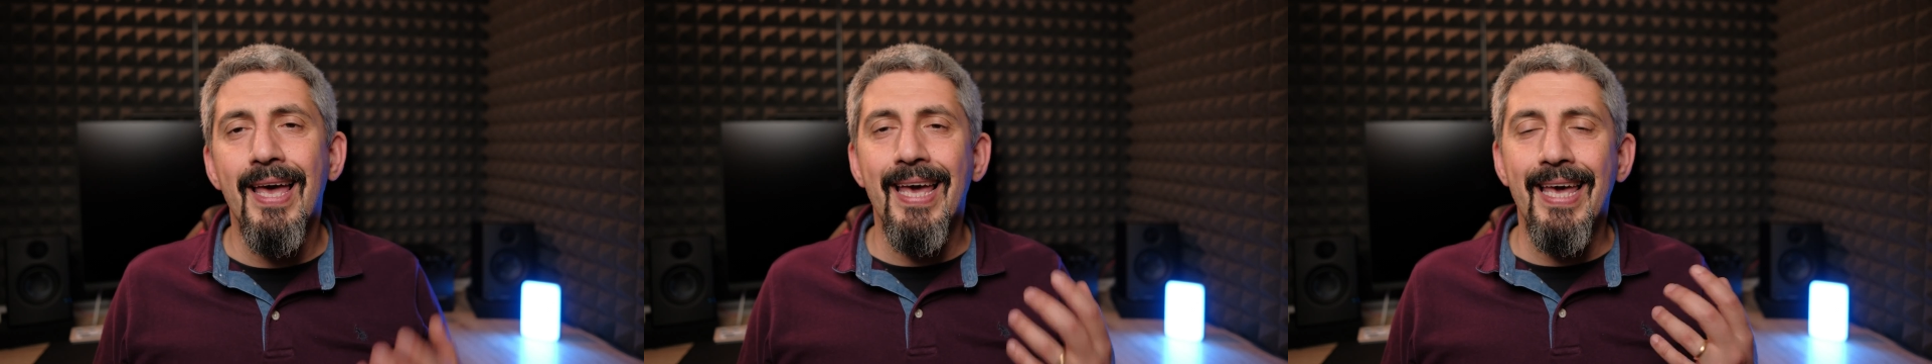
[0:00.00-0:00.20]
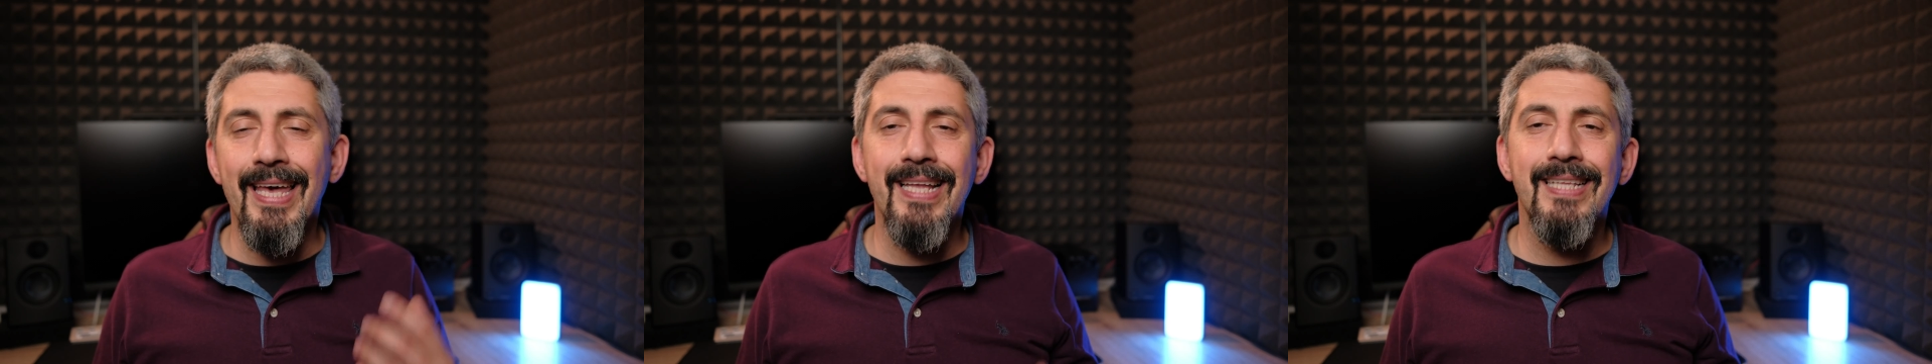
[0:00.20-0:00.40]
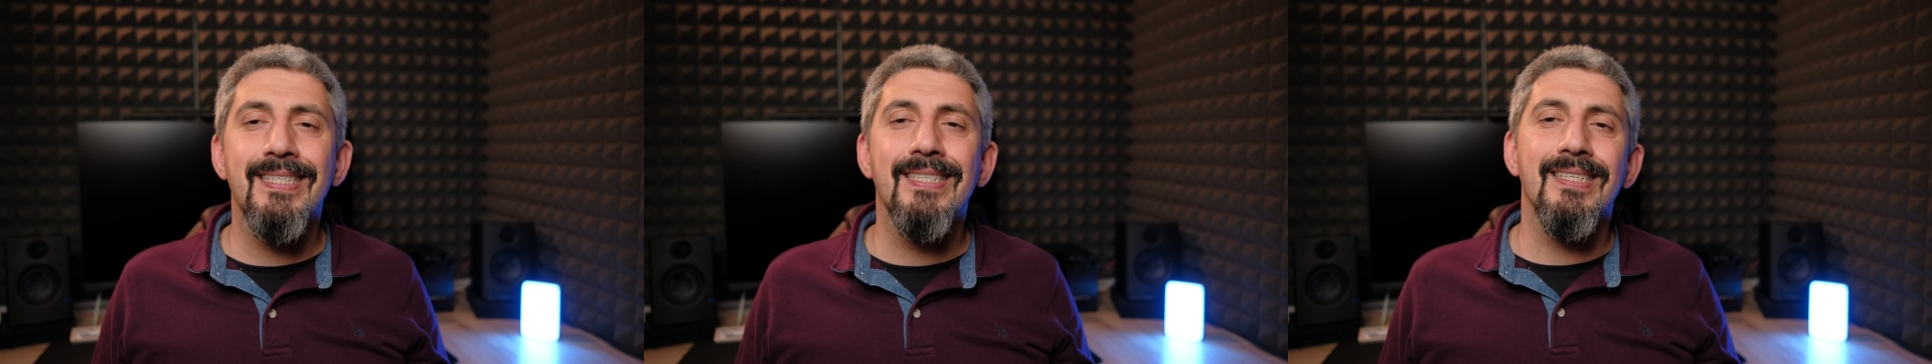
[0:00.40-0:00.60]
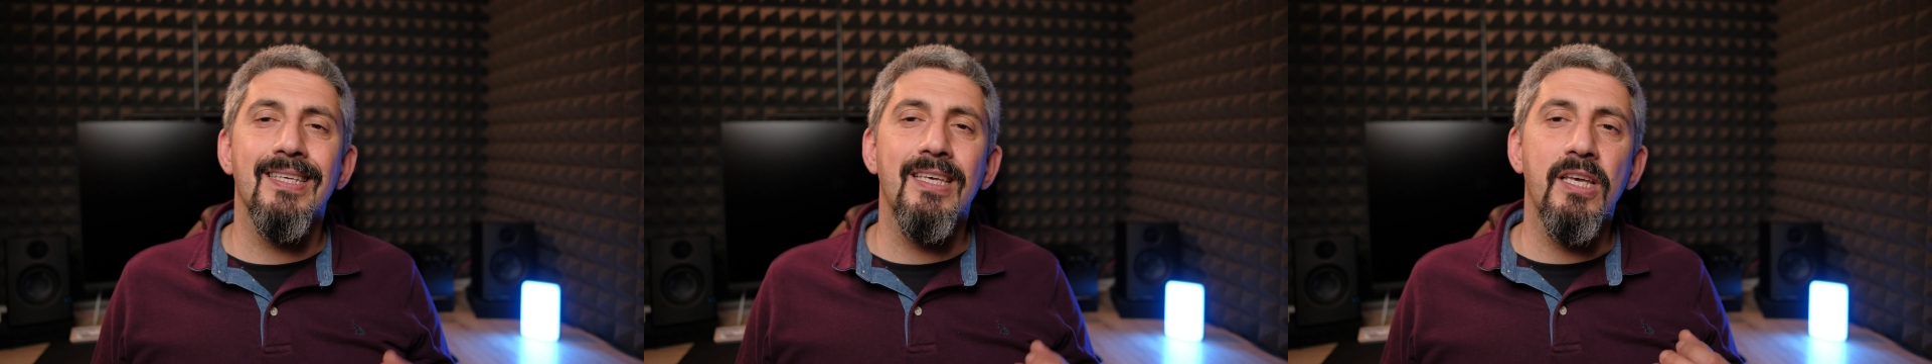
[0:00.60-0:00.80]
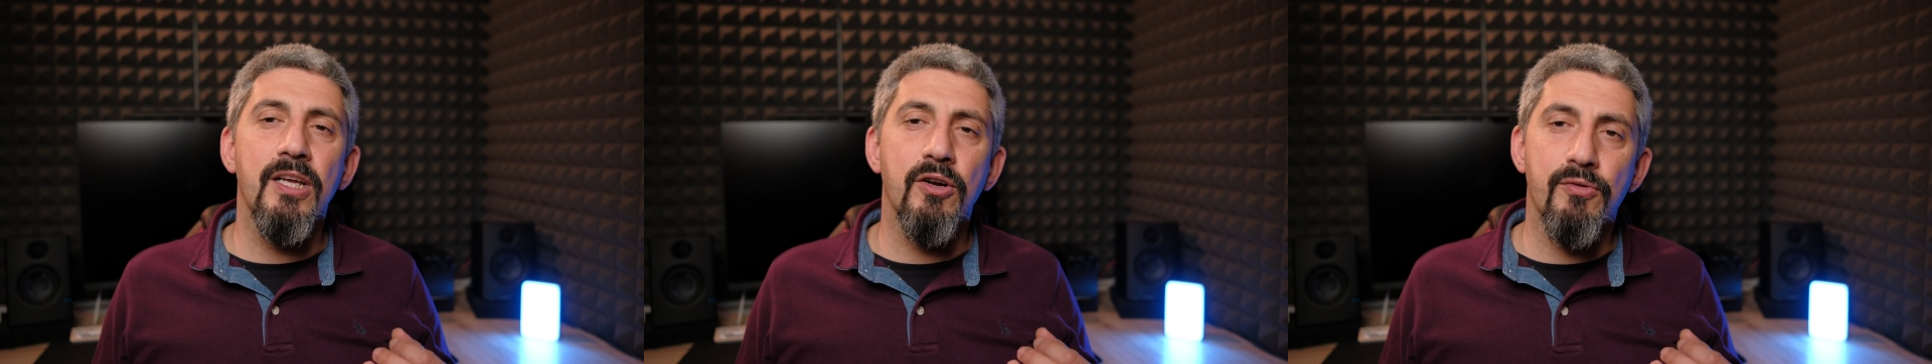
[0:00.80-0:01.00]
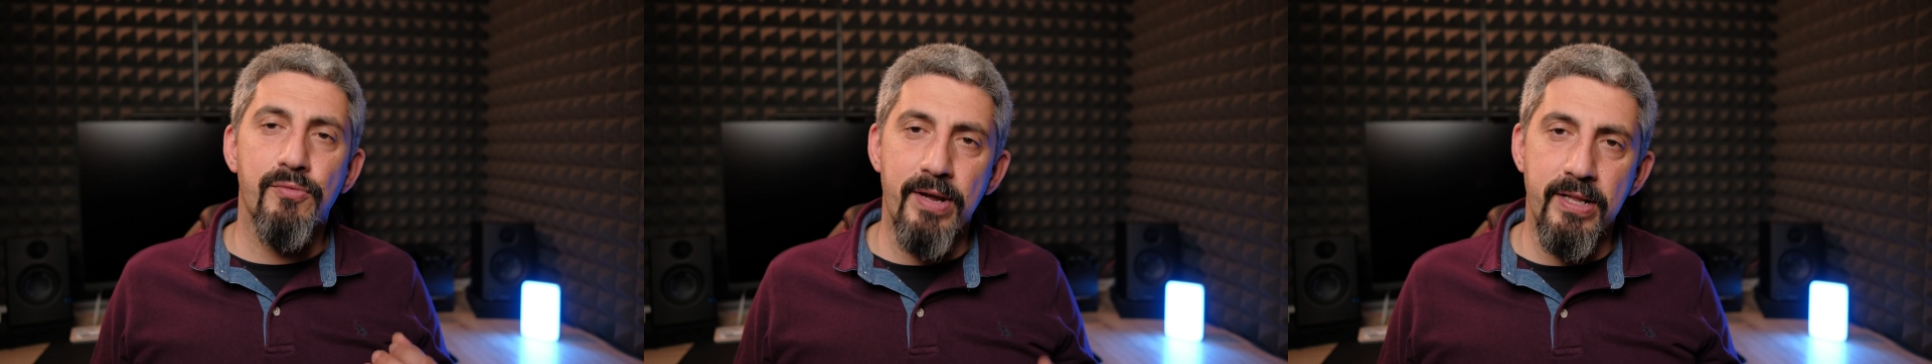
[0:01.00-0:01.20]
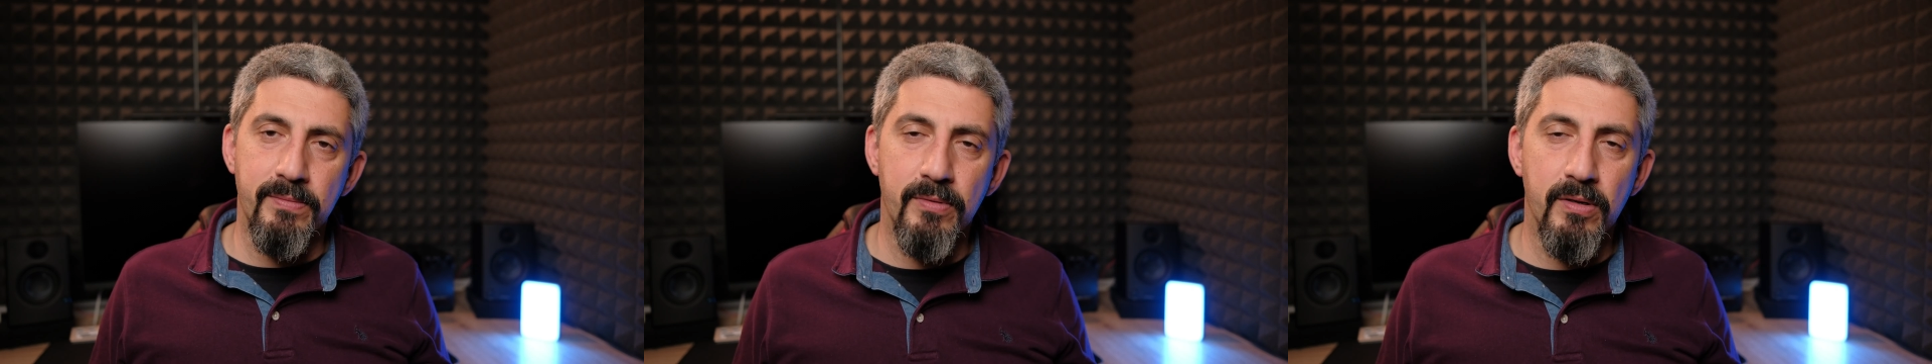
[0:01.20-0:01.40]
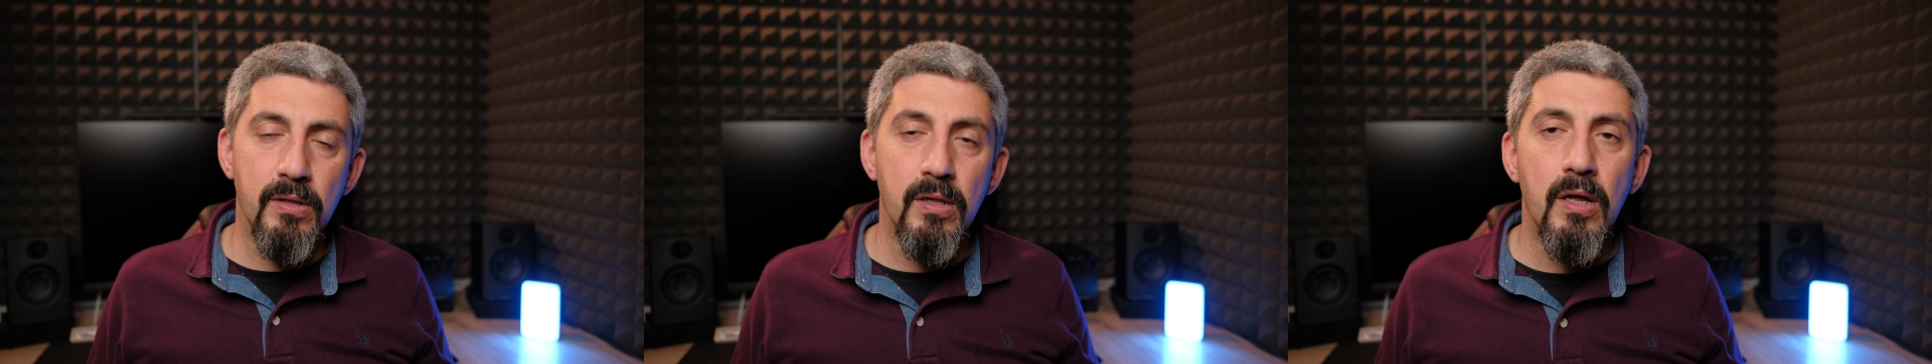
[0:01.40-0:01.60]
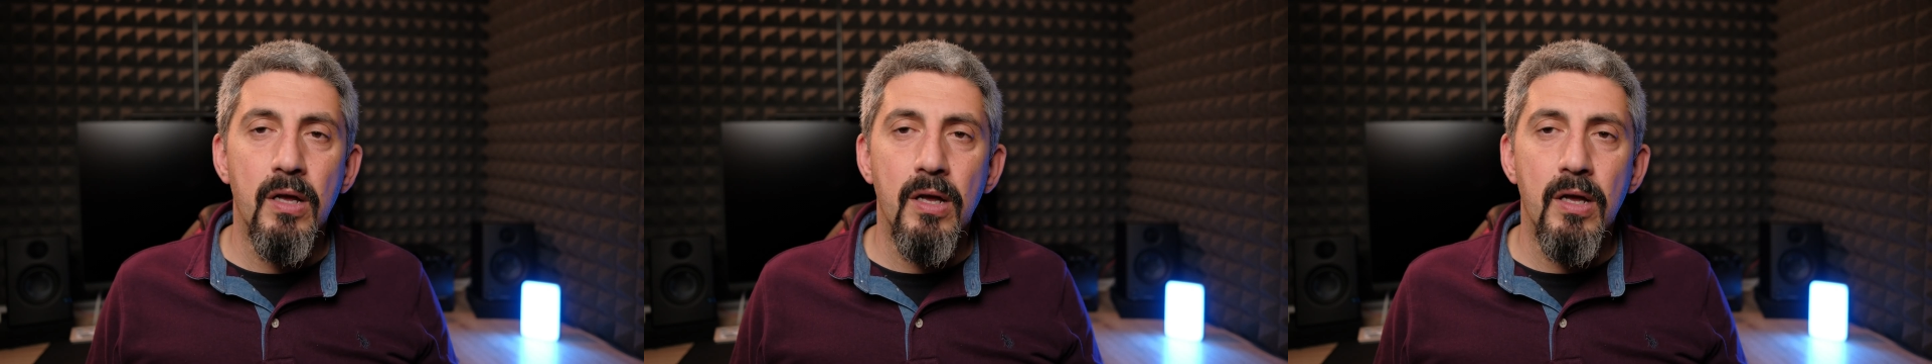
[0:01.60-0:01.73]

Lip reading: it's incredible.